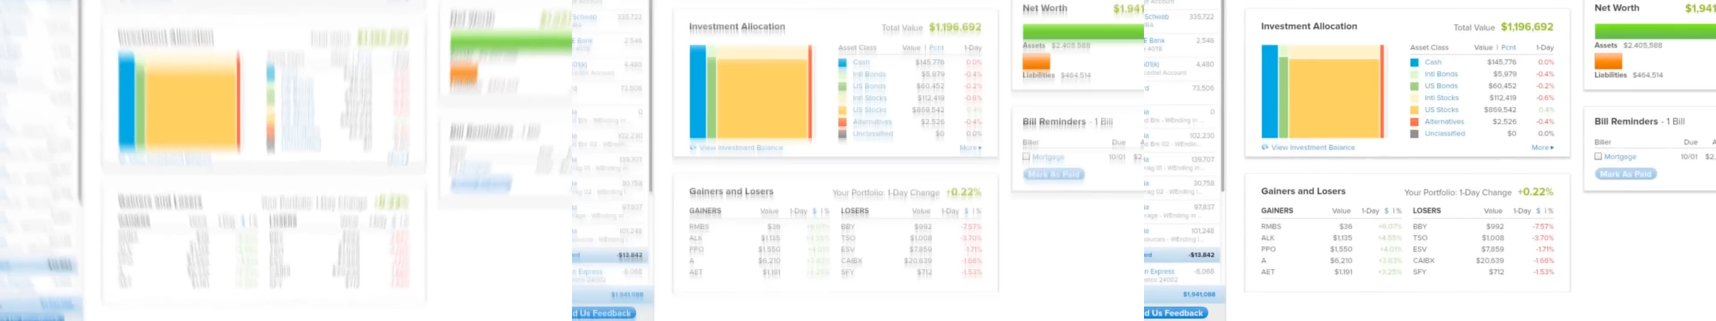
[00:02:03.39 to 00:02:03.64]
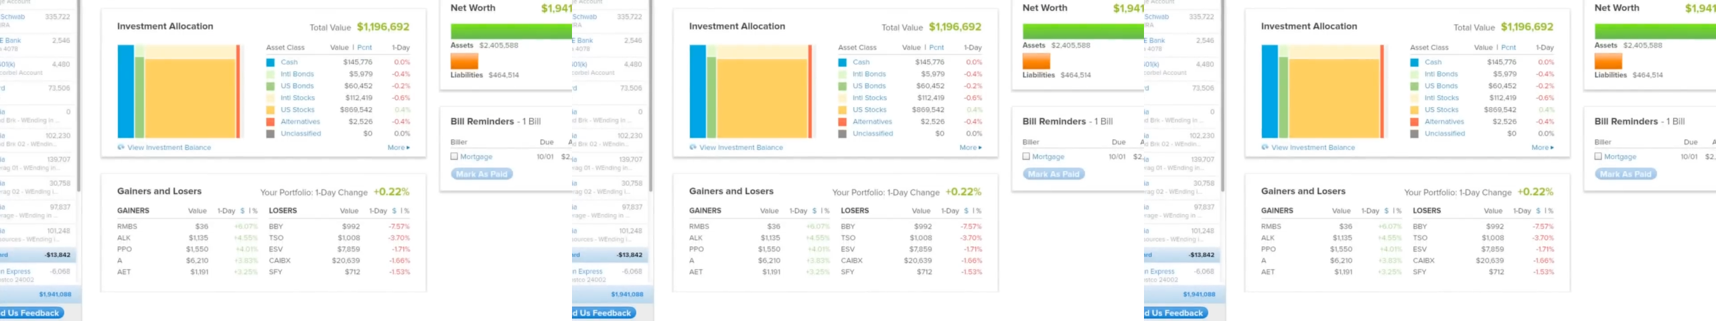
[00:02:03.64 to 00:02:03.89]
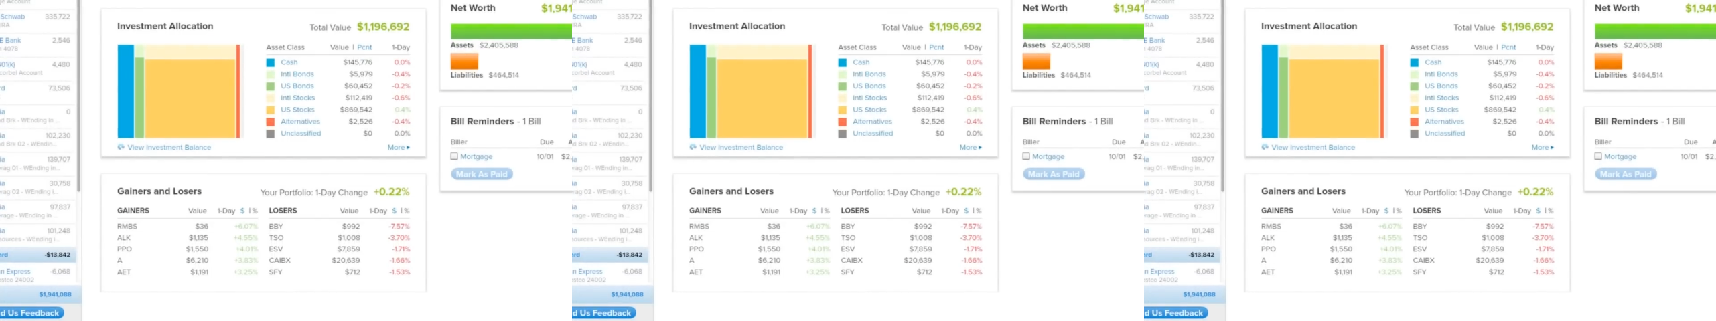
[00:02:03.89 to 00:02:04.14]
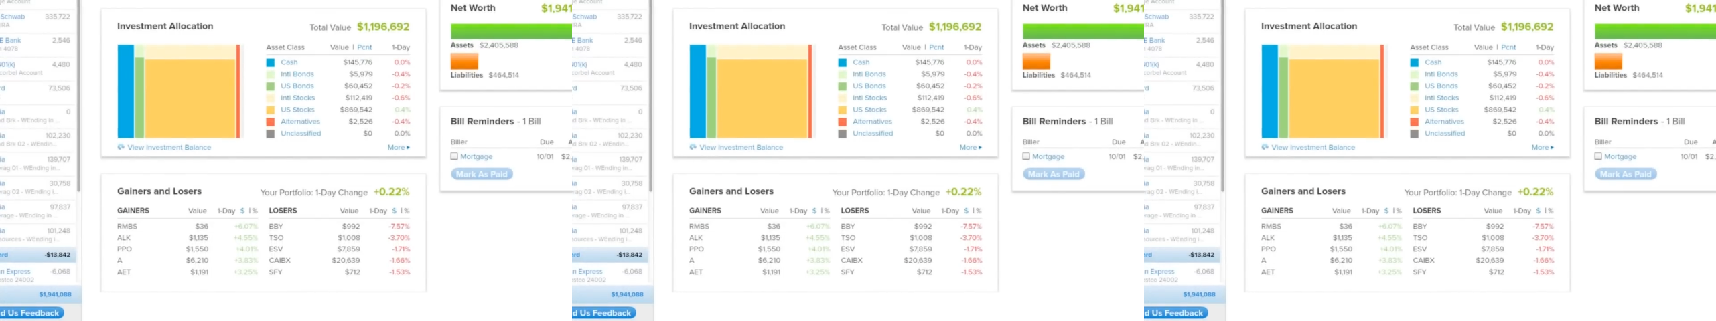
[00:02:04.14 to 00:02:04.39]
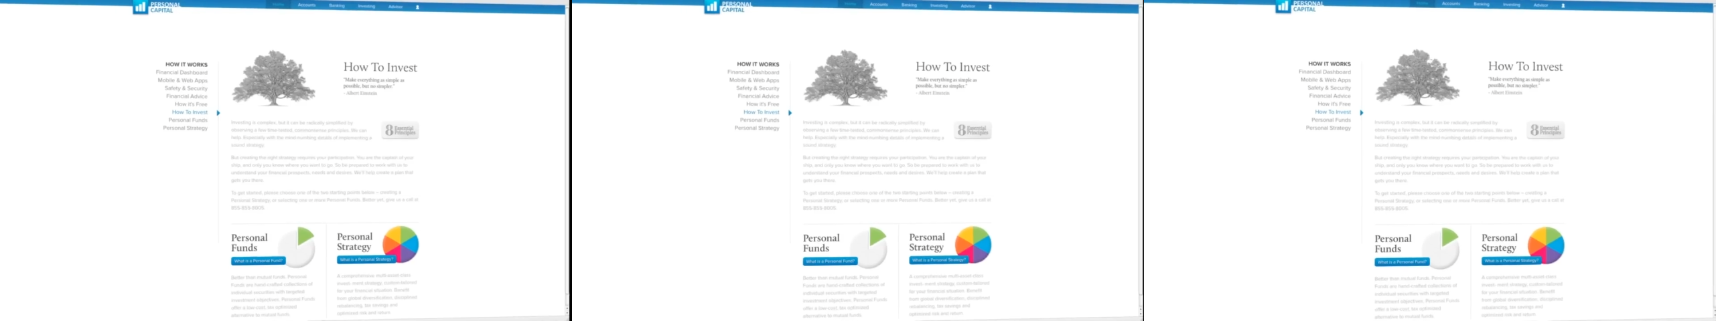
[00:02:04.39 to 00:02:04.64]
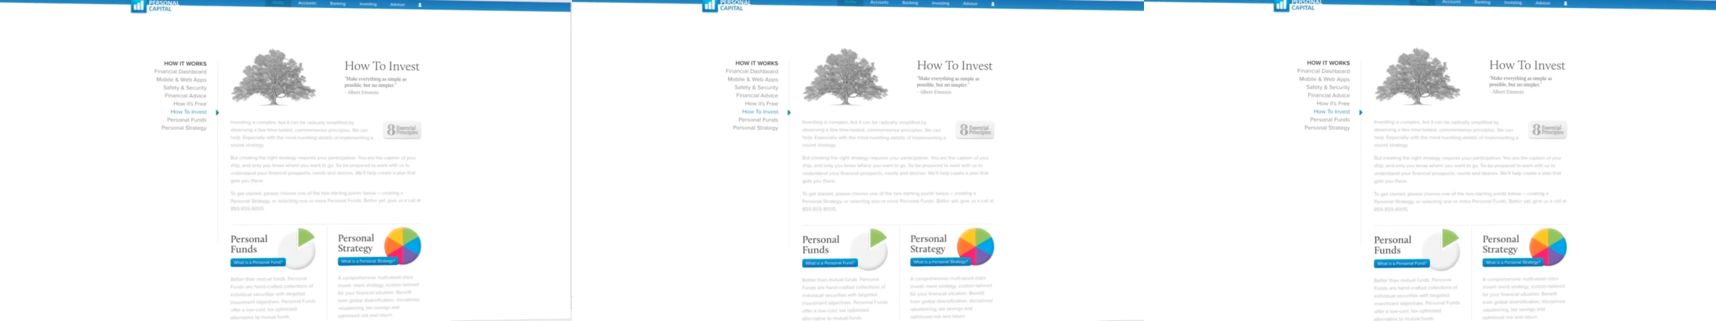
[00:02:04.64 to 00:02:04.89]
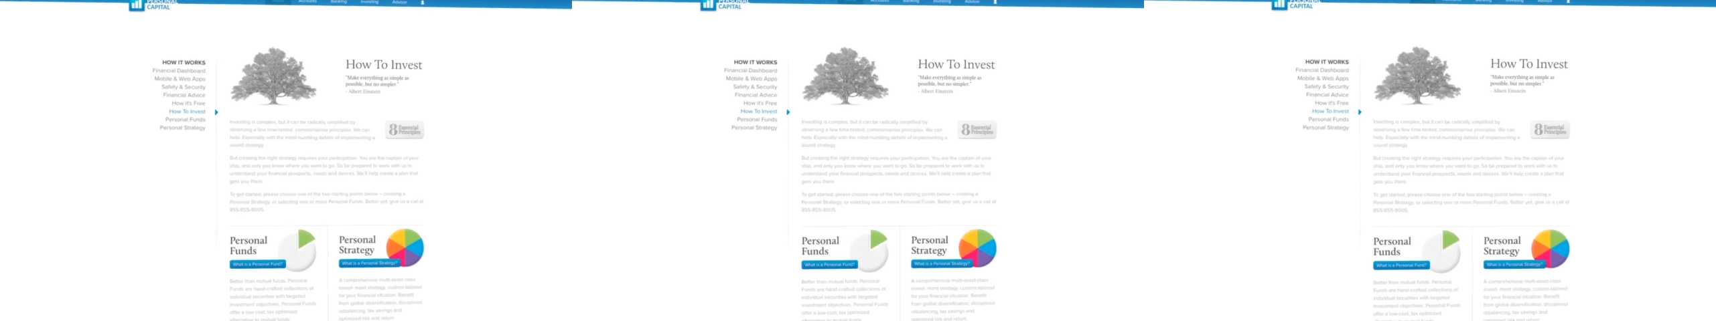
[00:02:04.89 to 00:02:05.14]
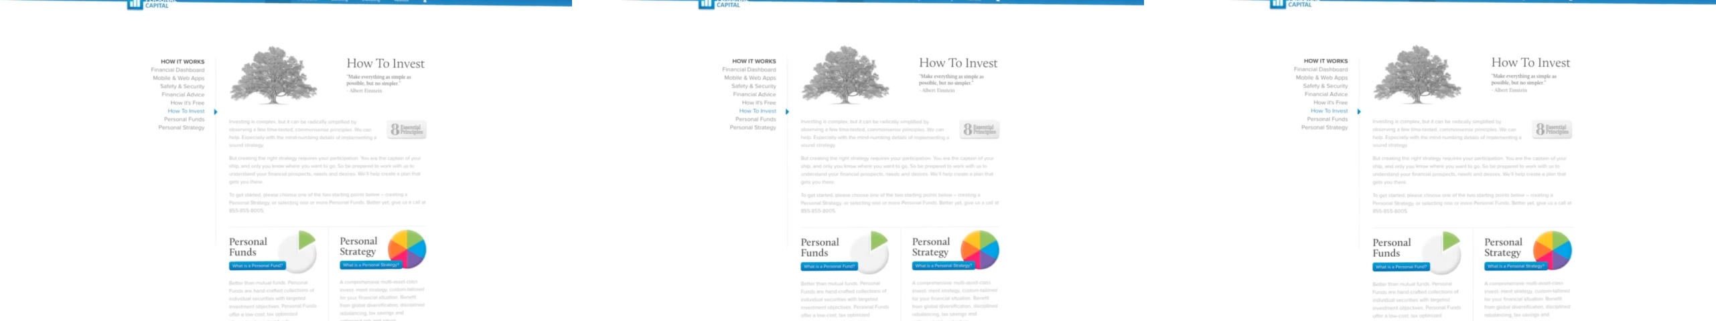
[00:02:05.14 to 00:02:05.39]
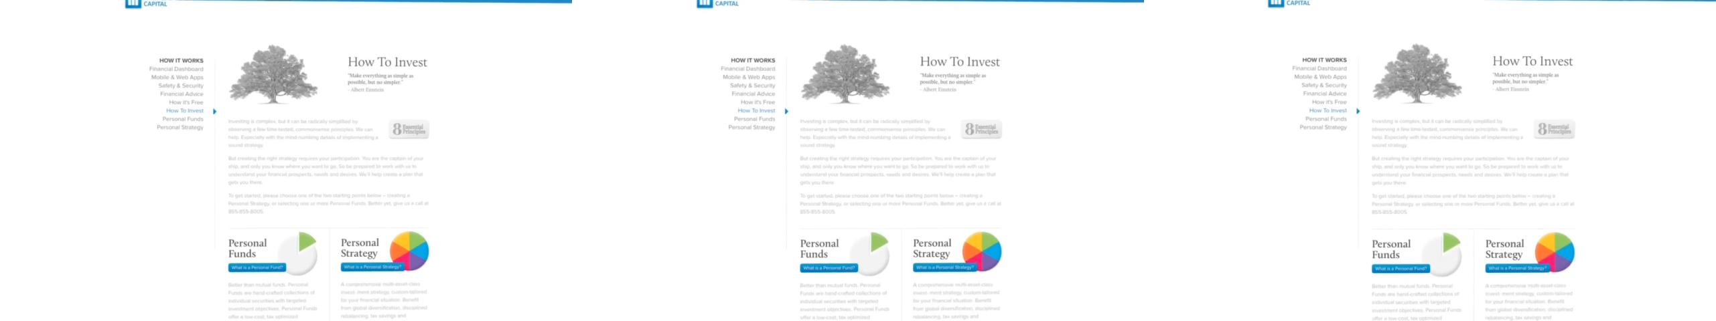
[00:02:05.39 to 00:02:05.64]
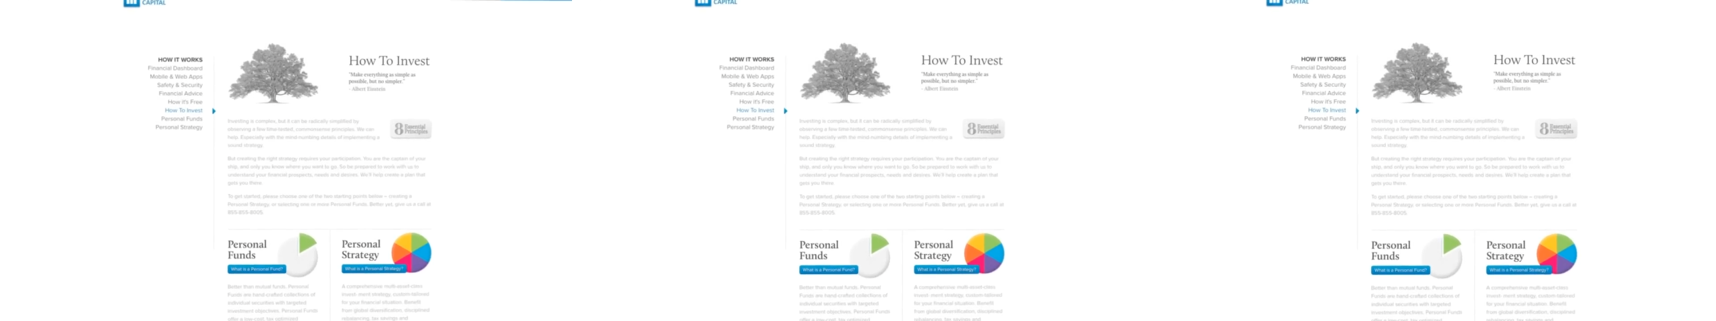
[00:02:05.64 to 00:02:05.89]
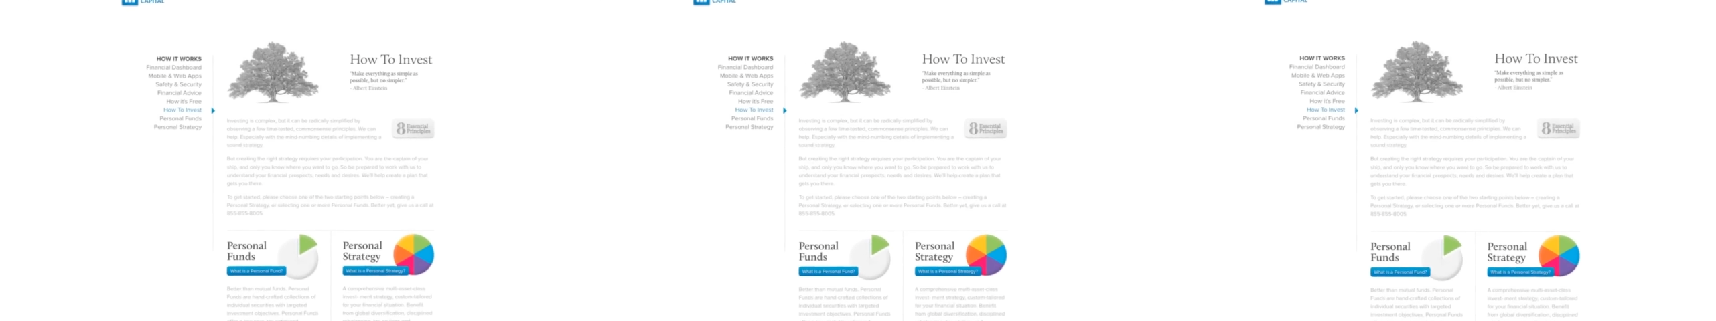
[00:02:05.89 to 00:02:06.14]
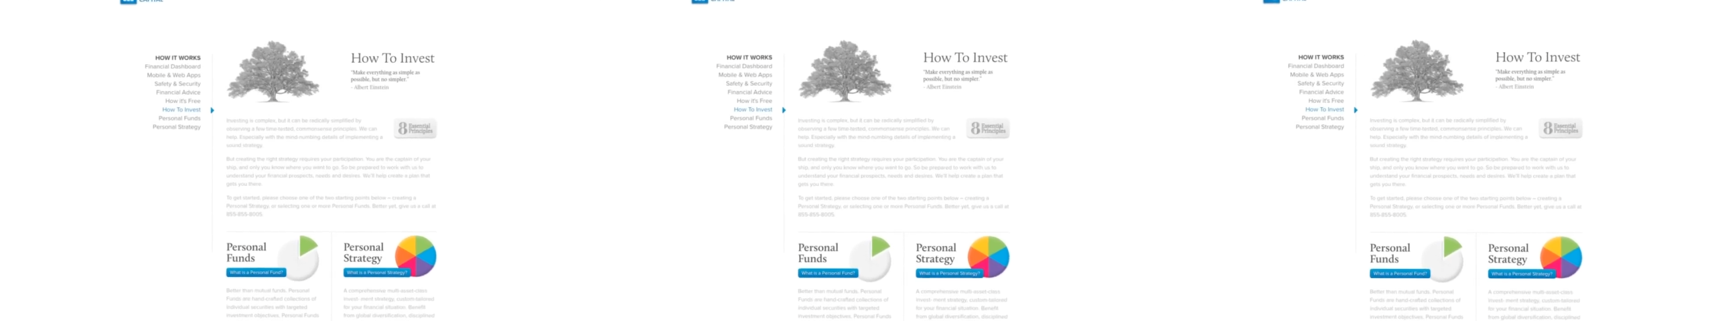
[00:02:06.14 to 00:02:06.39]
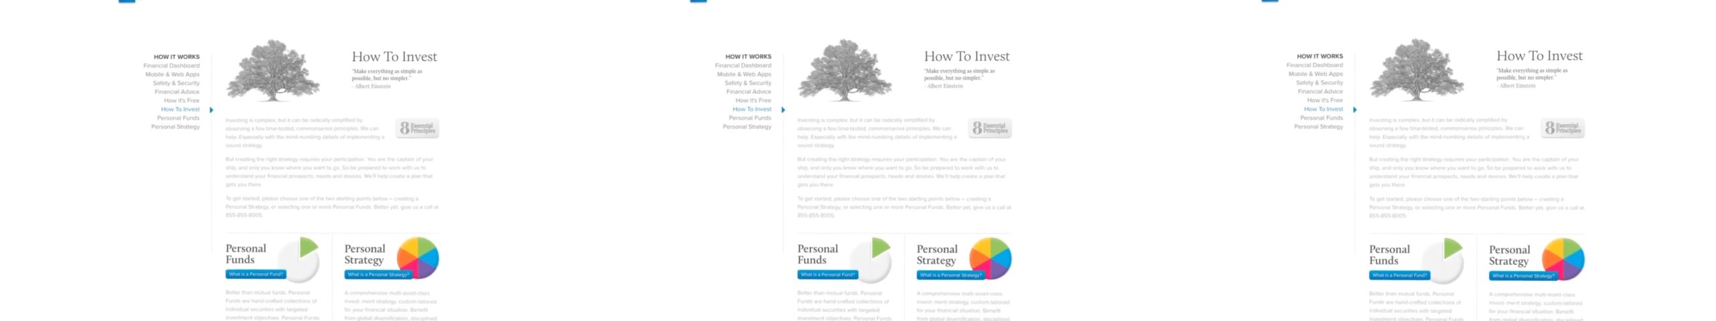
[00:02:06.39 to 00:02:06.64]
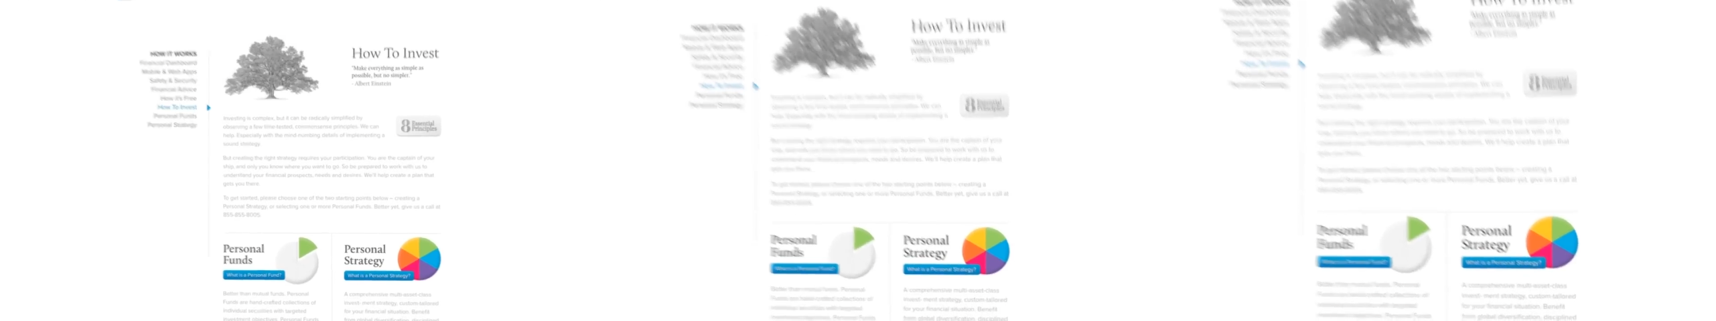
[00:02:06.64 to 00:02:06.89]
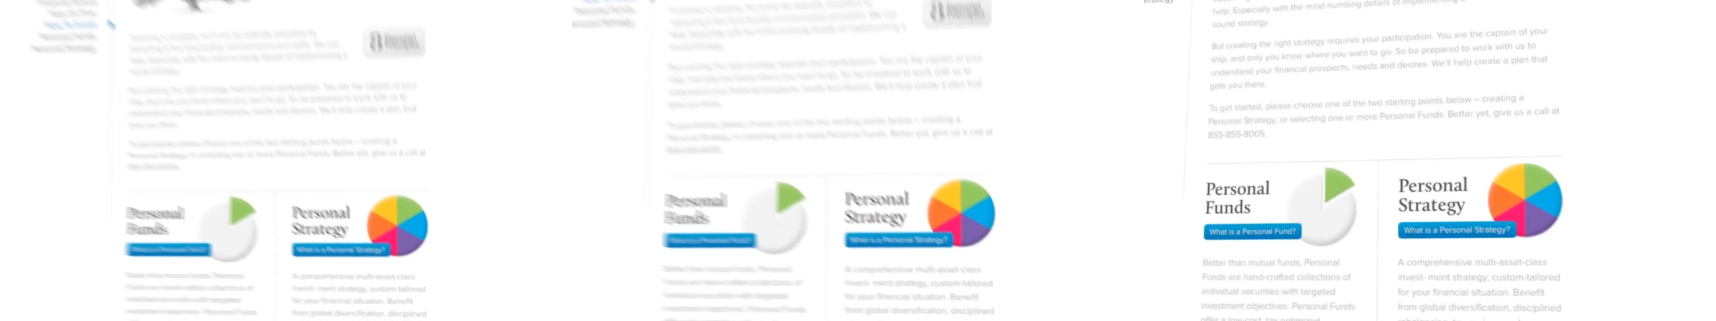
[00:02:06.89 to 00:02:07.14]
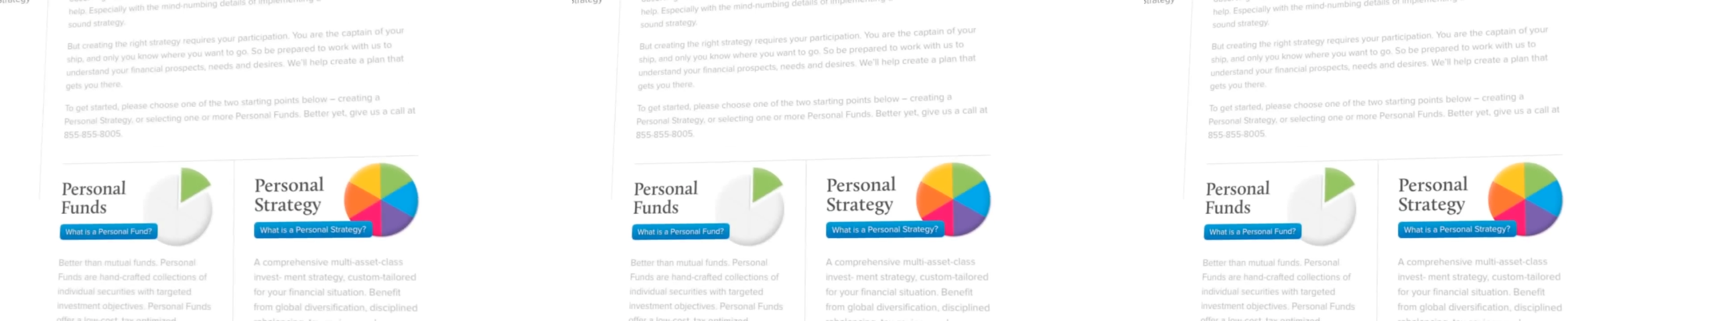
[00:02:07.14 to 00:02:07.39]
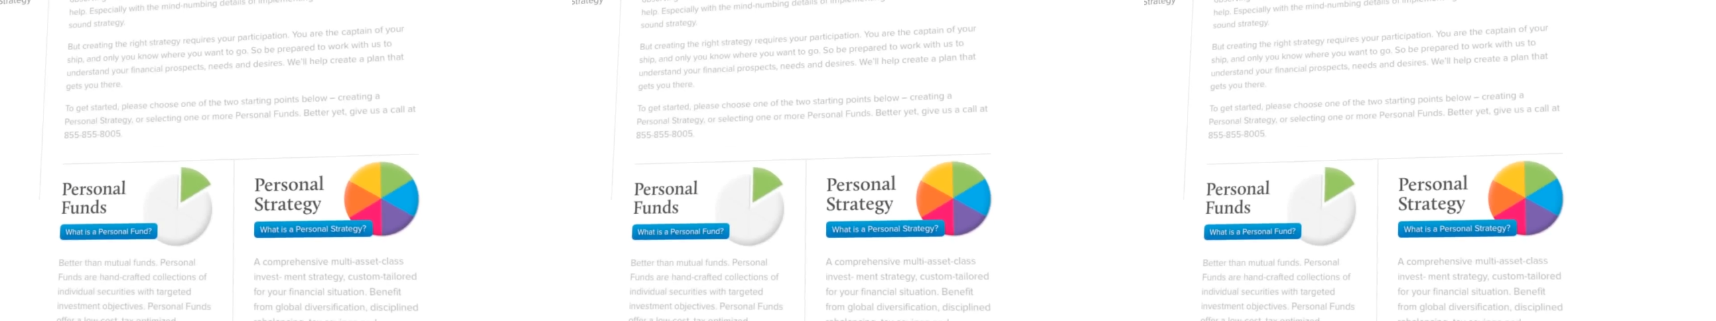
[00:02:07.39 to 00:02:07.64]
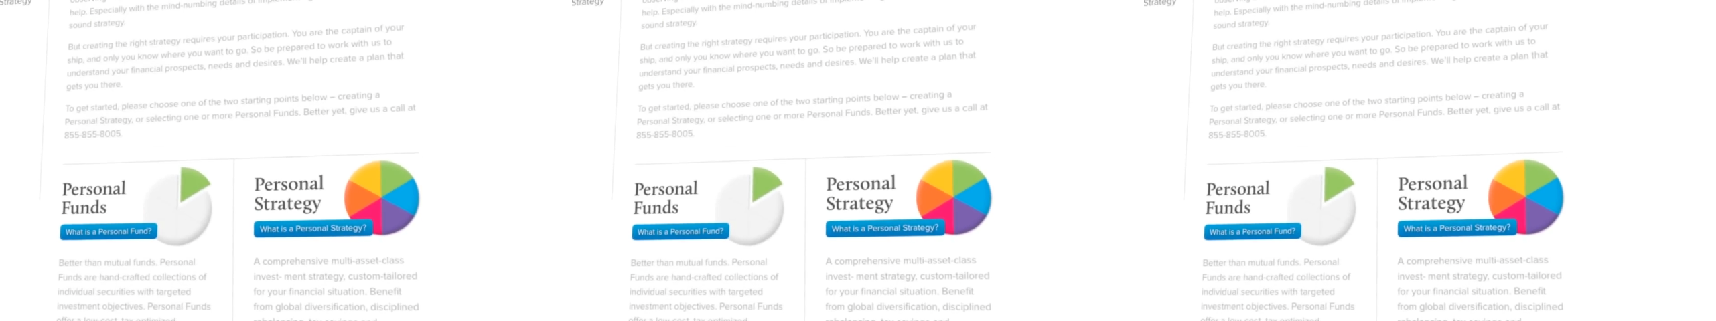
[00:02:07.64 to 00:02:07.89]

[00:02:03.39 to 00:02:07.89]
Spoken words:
(no speaker visible)